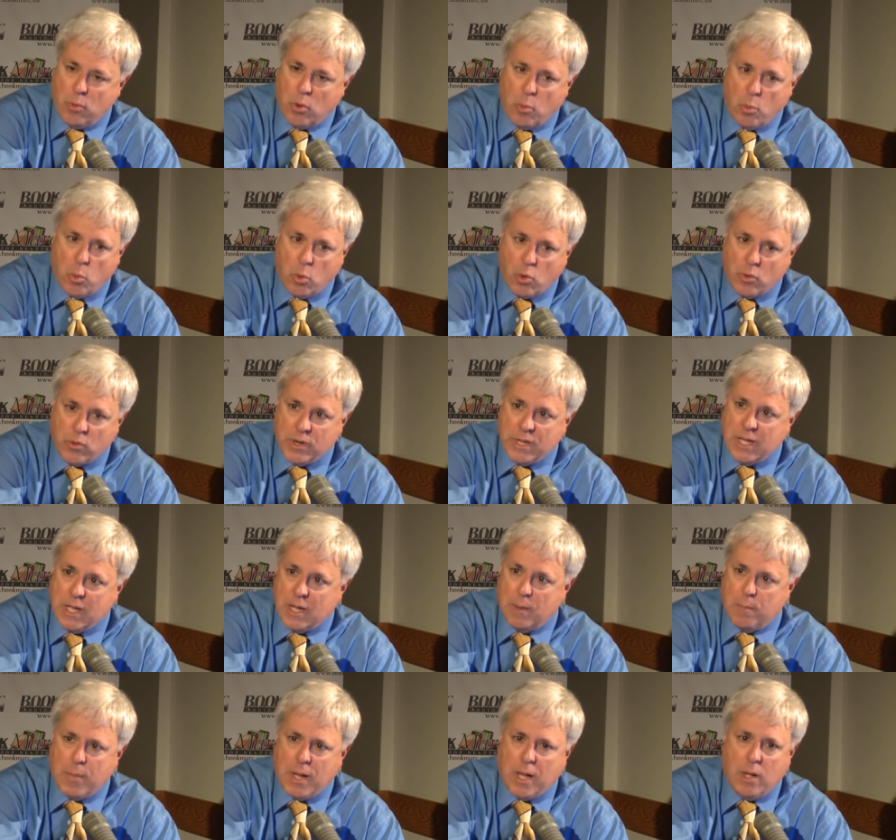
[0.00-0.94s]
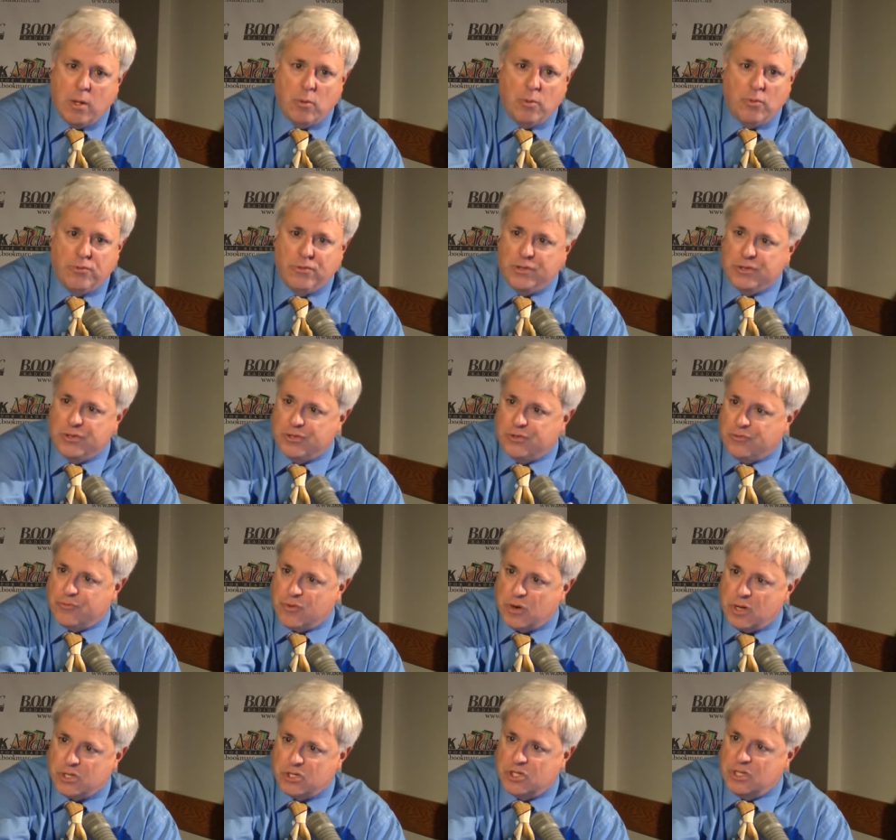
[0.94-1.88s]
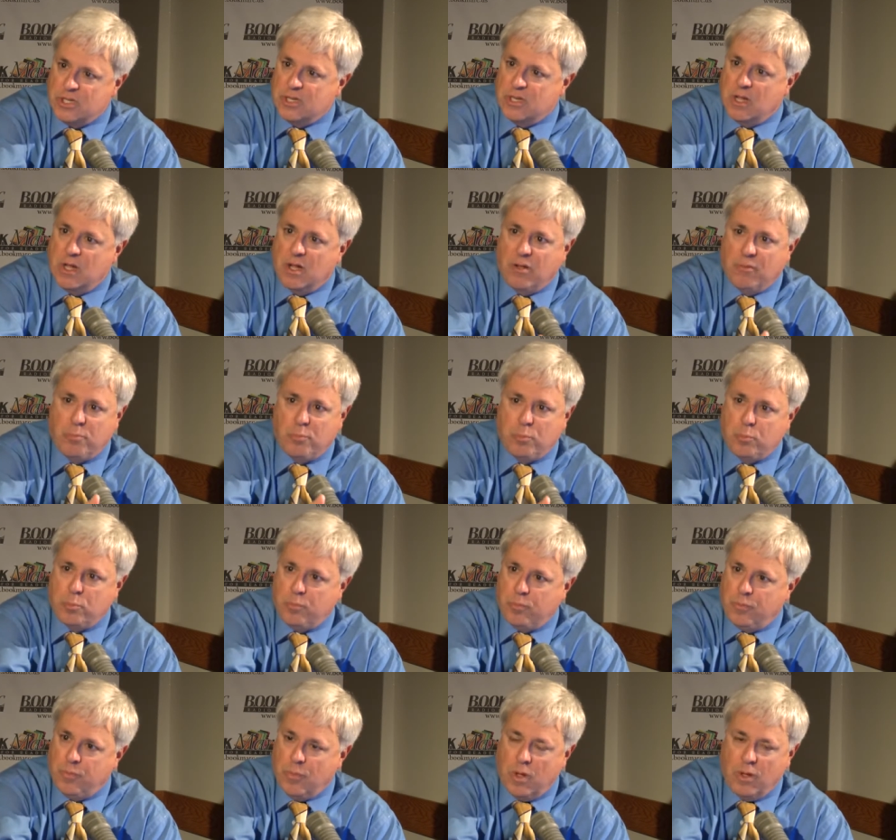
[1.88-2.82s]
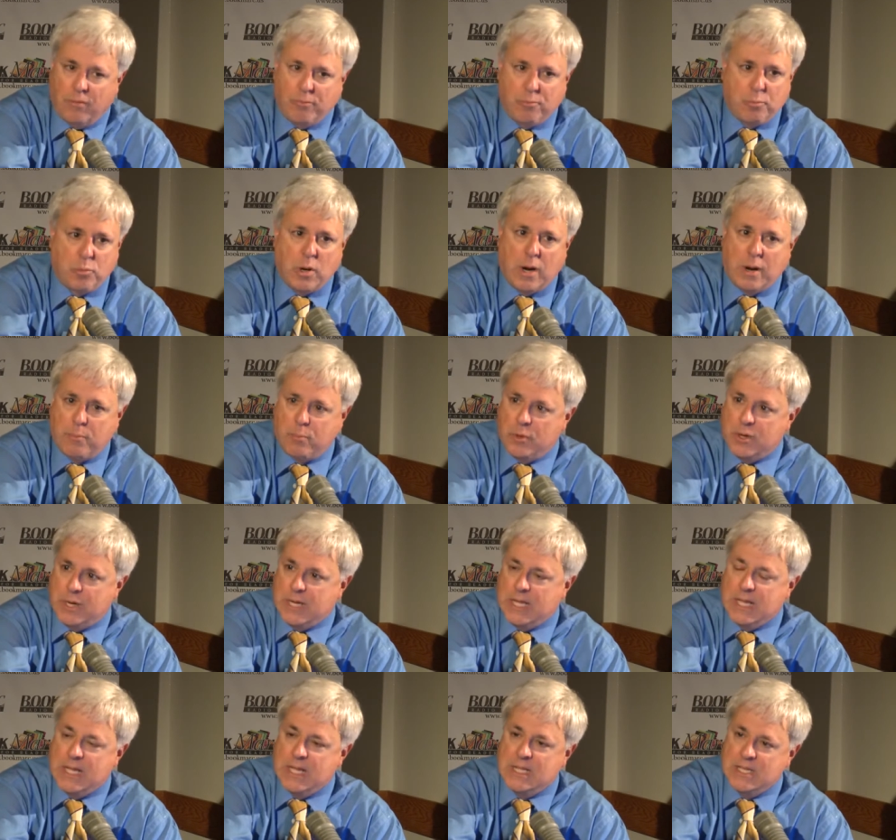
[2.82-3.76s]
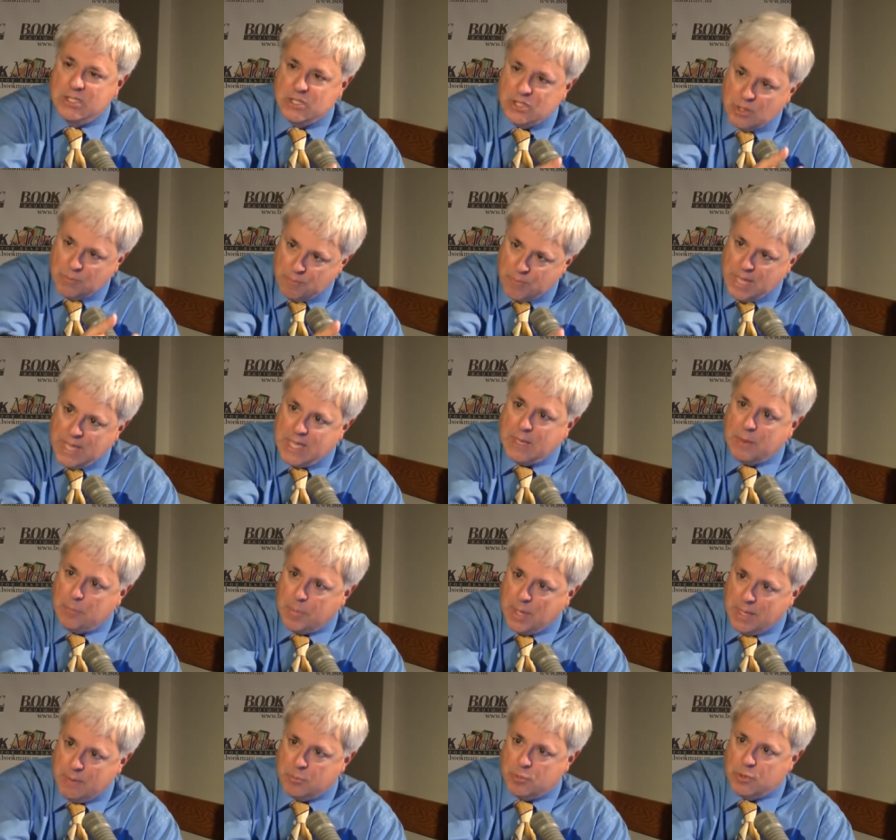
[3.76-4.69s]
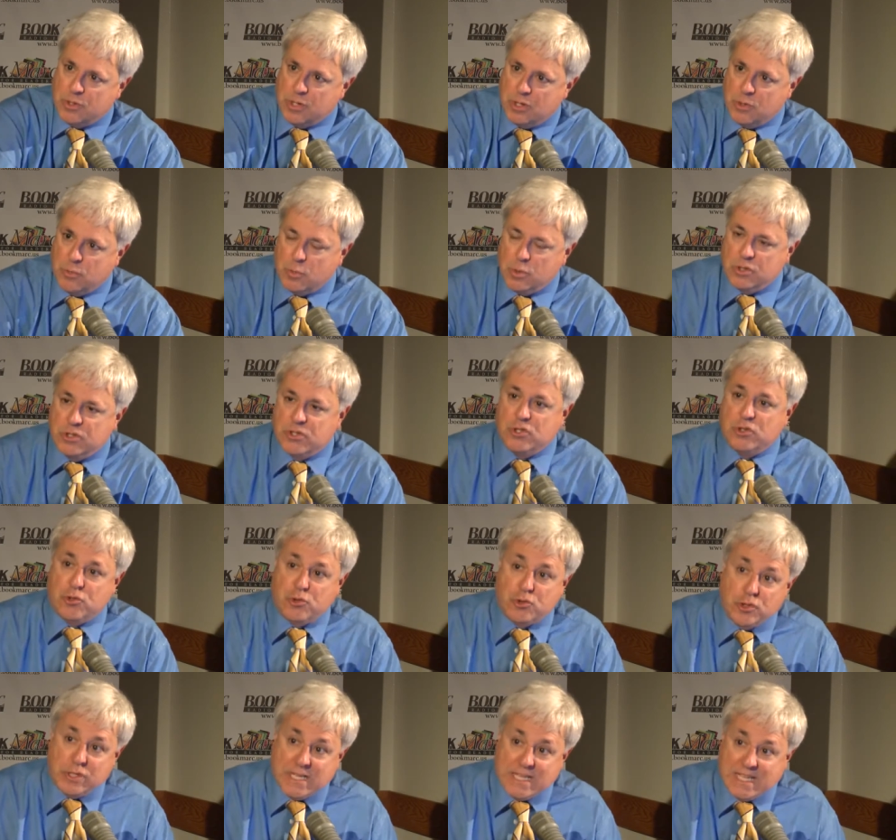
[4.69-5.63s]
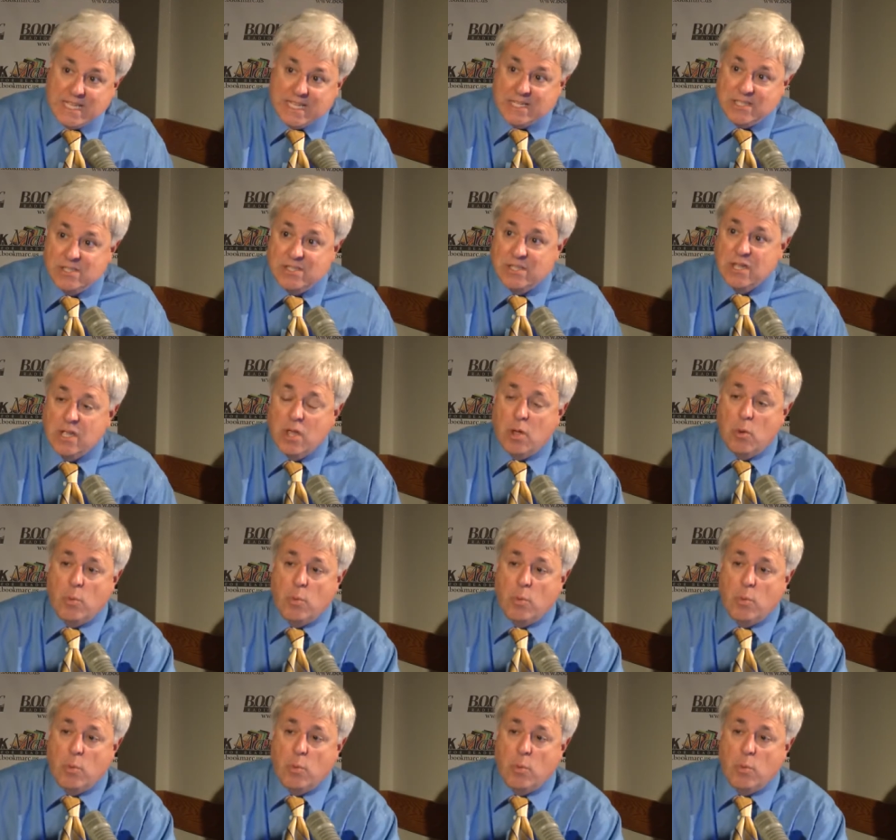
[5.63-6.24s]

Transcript: worry about the destruction of of property to make paper. In other words, trees.